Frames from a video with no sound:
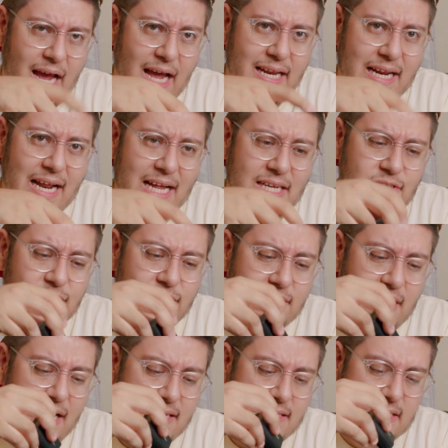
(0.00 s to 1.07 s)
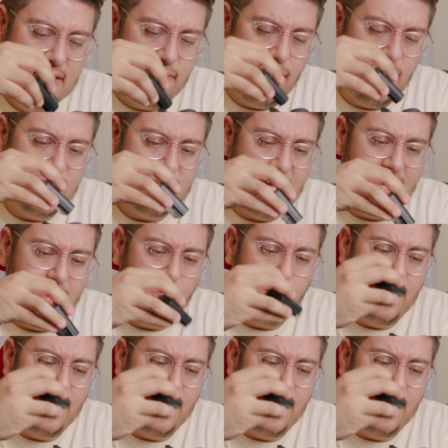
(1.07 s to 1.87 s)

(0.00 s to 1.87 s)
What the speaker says: I need answers, guys. Where's that?